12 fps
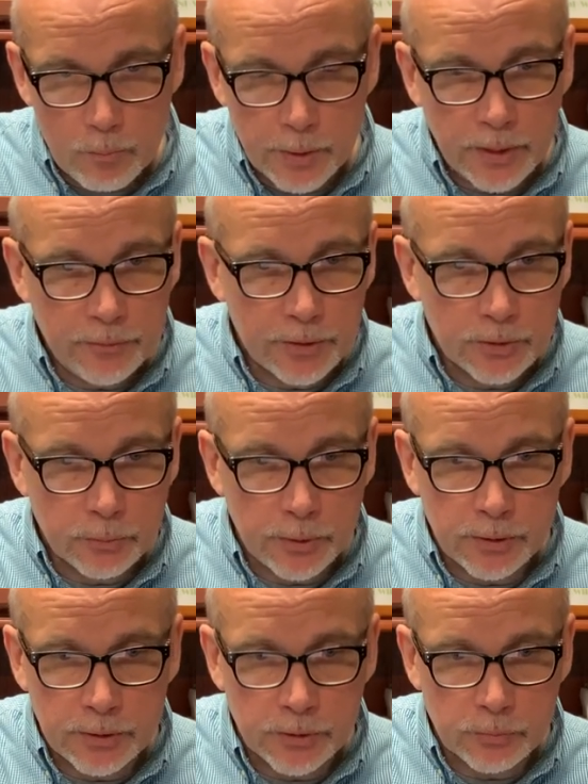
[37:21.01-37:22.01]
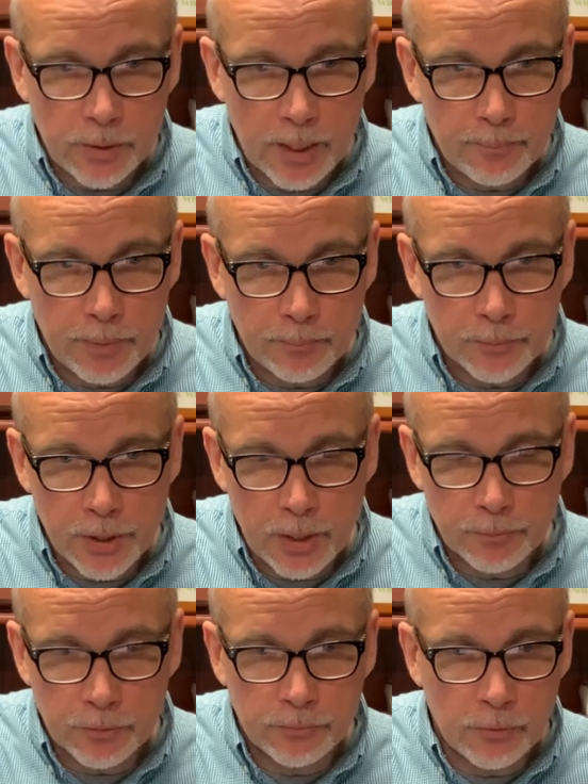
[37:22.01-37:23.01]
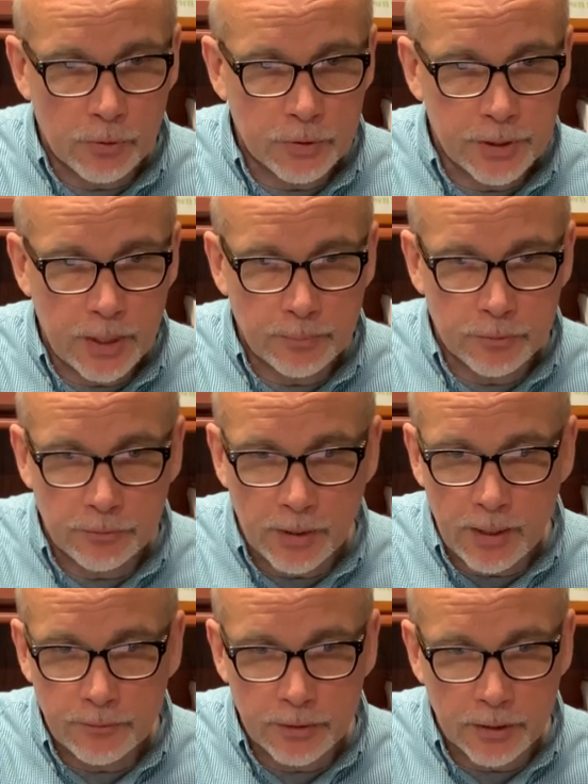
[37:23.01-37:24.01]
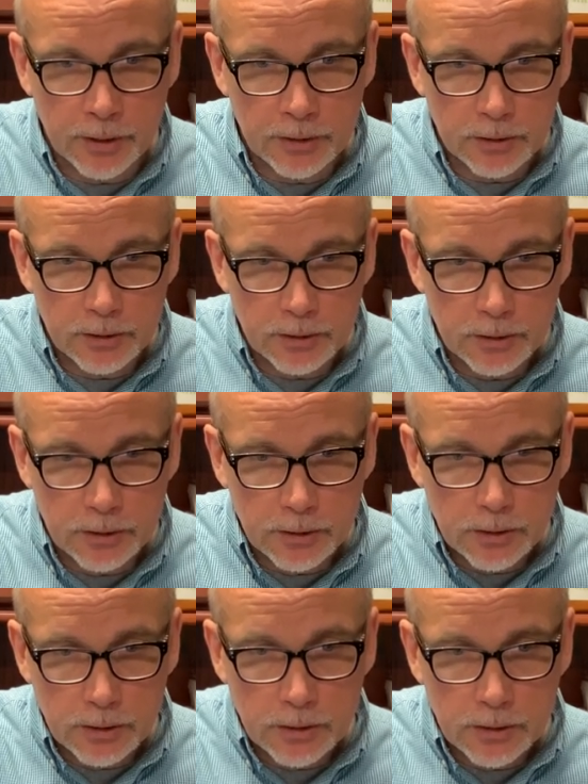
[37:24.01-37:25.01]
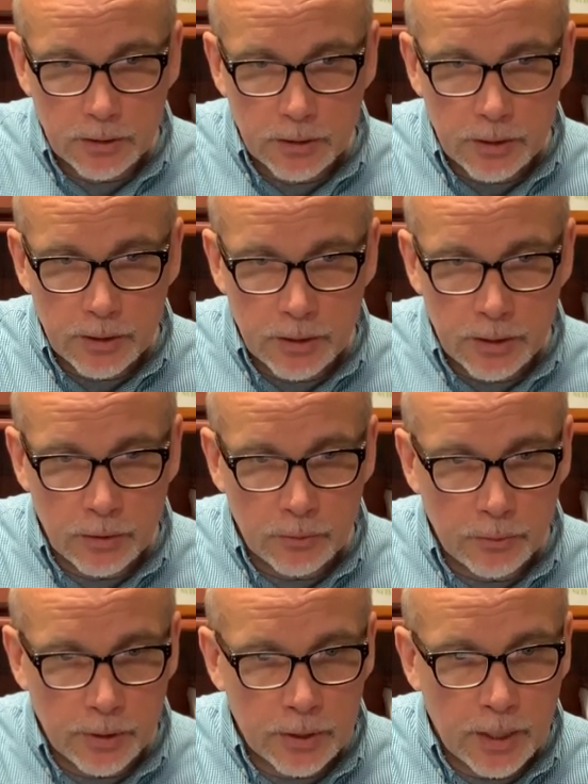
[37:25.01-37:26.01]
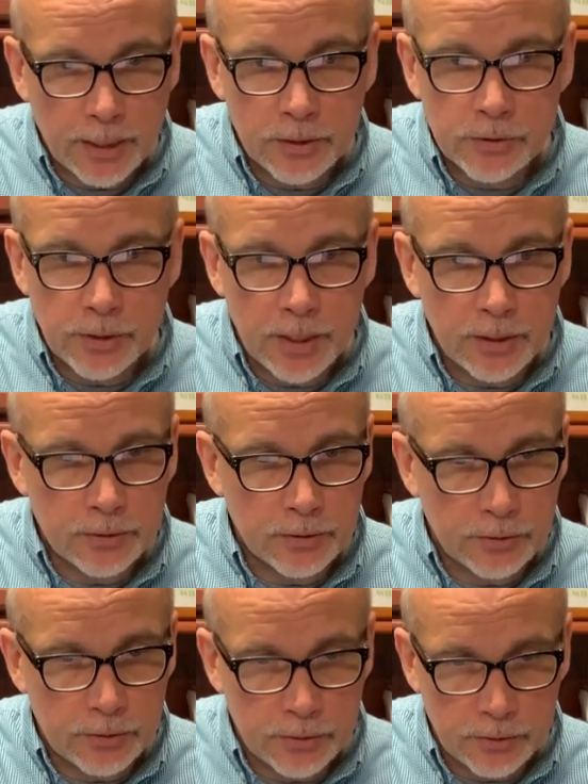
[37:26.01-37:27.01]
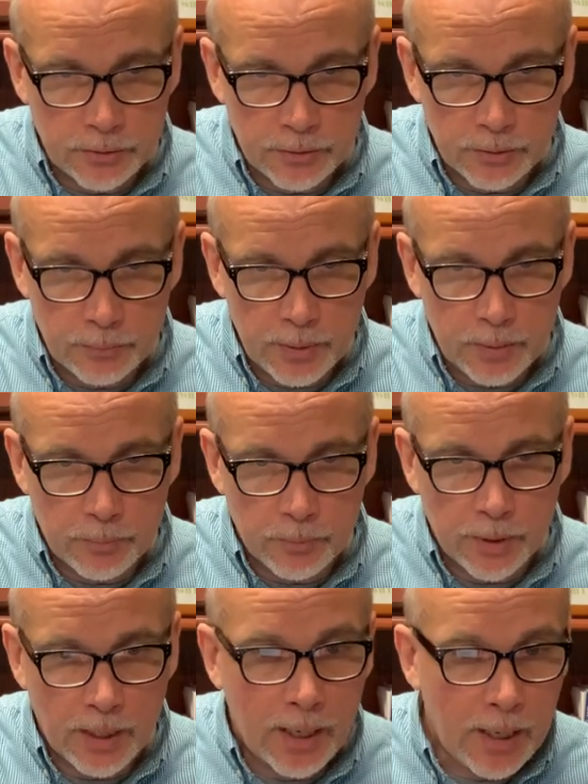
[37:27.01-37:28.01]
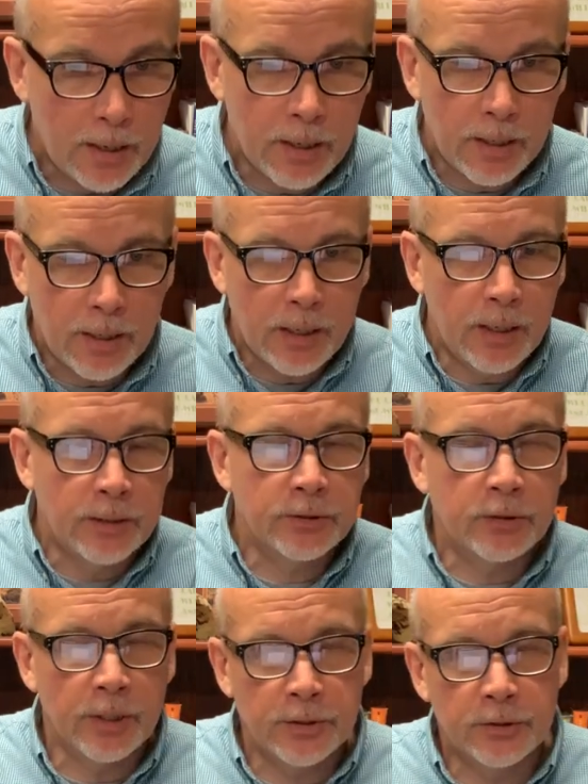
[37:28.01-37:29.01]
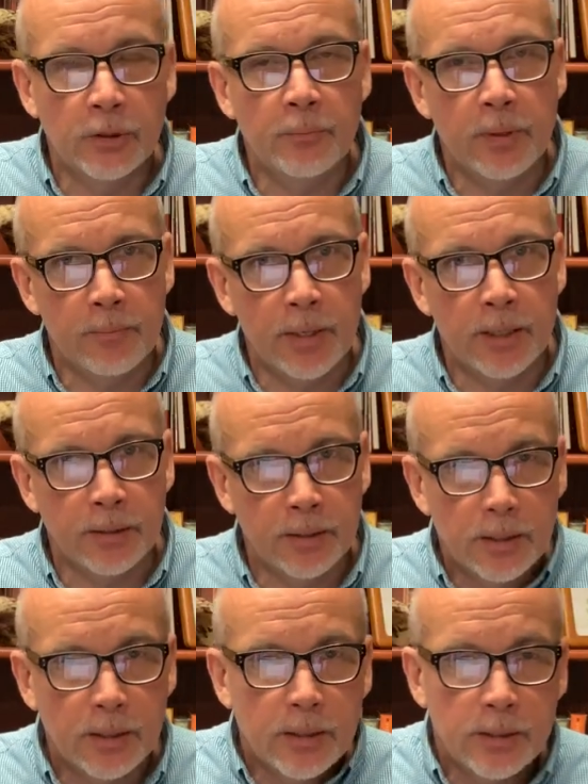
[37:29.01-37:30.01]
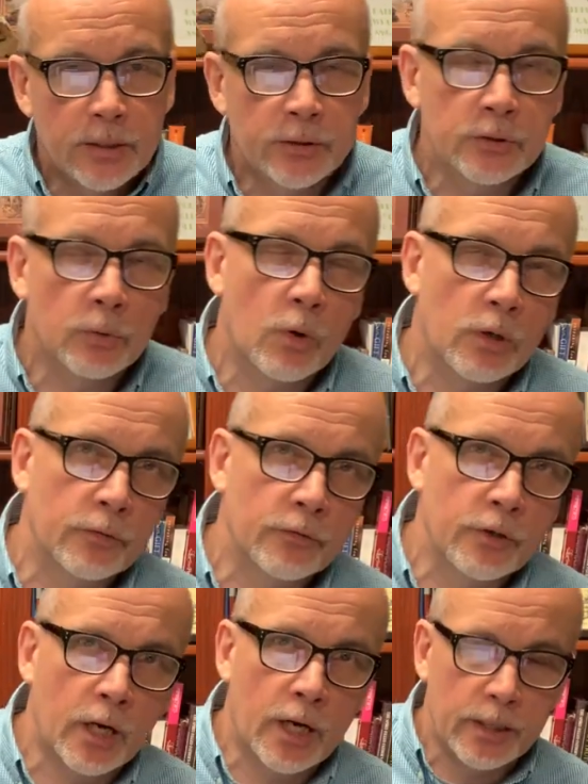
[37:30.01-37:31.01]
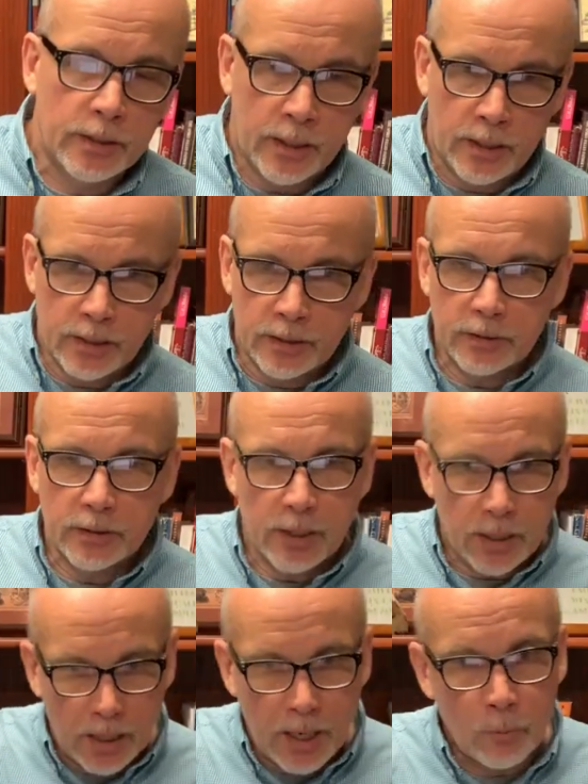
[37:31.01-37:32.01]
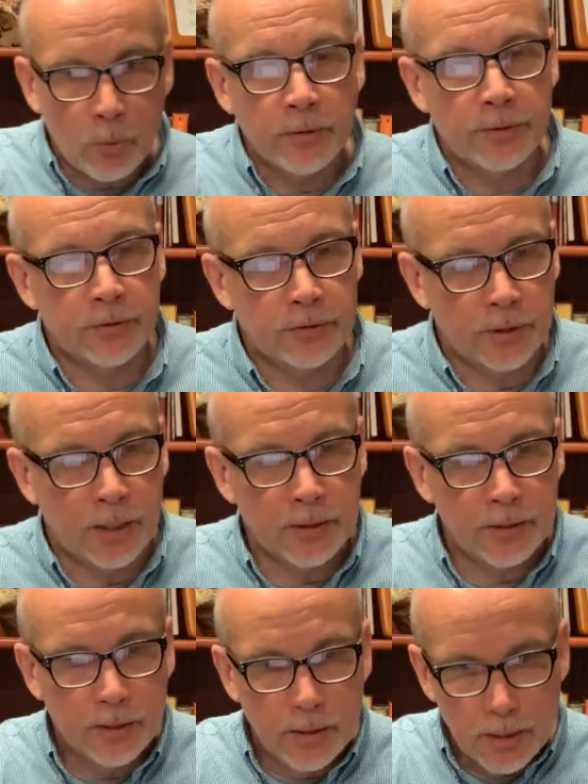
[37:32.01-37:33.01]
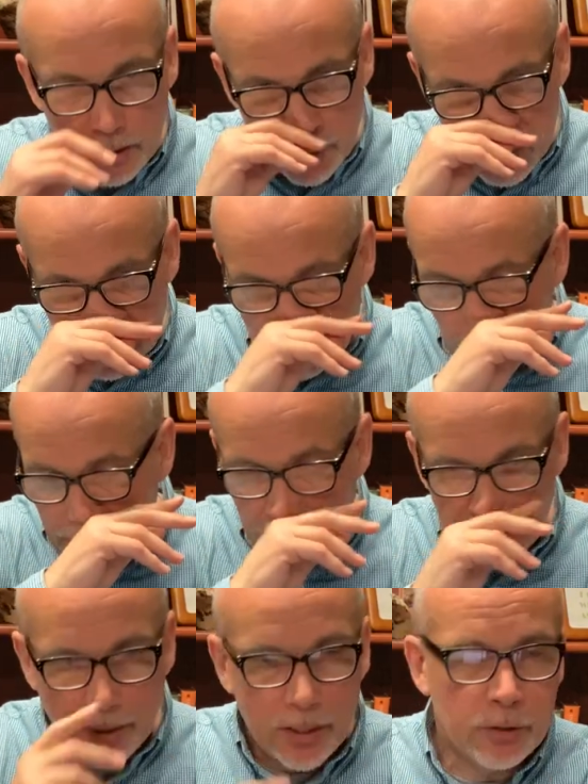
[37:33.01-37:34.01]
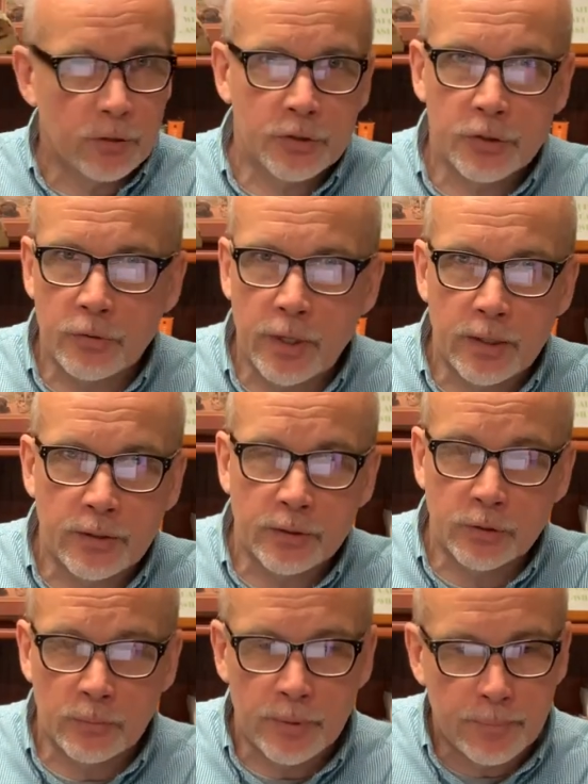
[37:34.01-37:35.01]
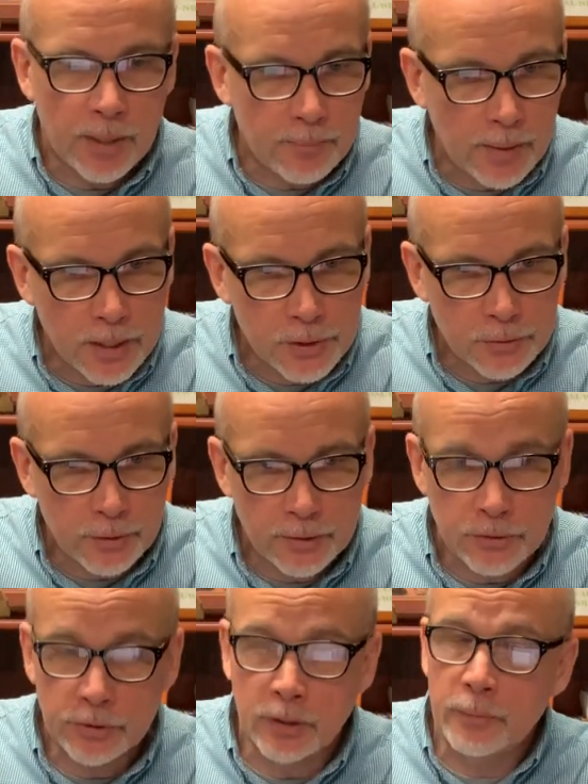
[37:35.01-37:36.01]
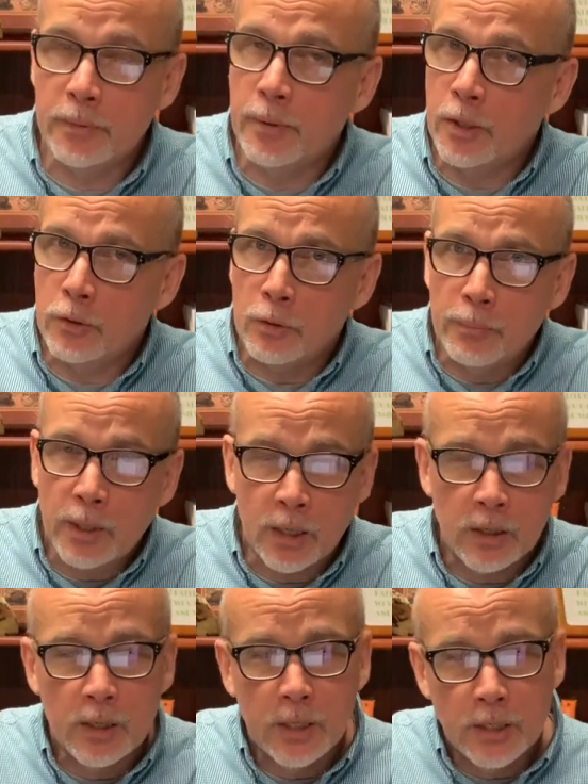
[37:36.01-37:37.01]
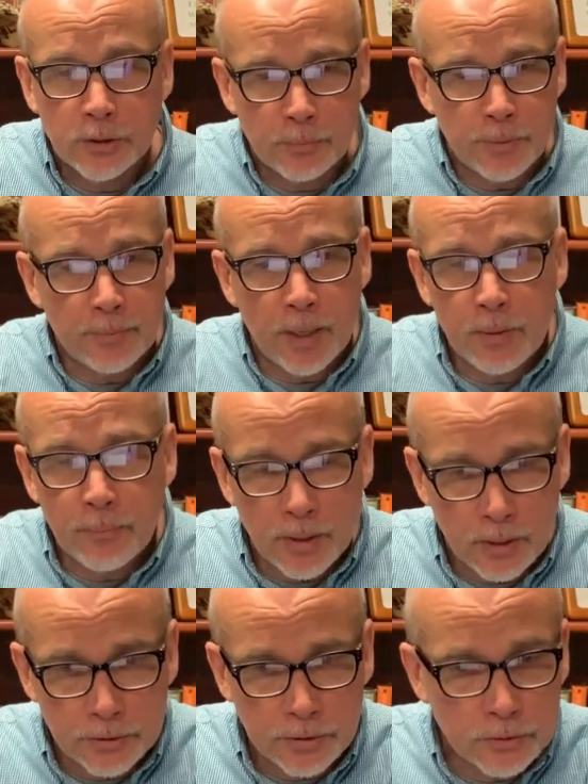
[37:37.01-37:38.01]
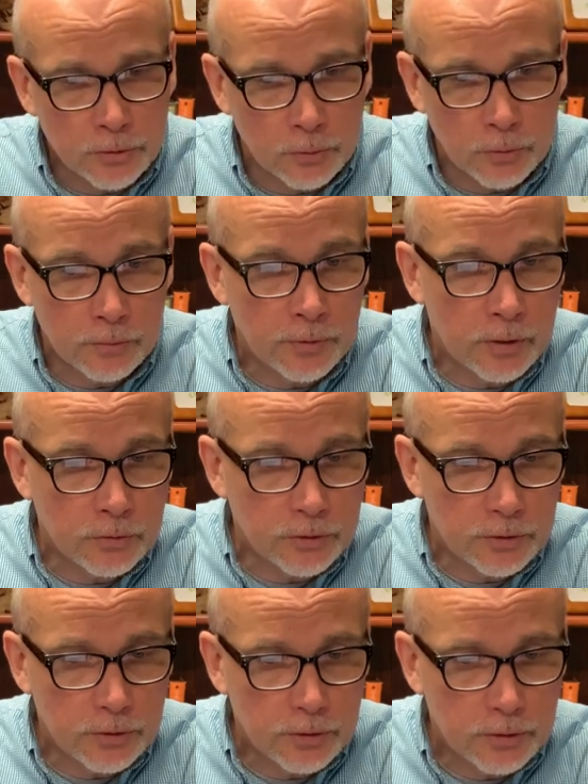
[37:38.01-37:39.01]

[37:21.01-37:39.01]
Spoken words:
But even as we just wrap up chapter 4 and chapter 5 tonight, you know, God is saying to the people, it's going to be me. This is a work of God, and I want this done. And it's not going to be by your strength, it's going to be by my strength. It's not going to be by your power, it's going to be my power, says the Lord of hosts.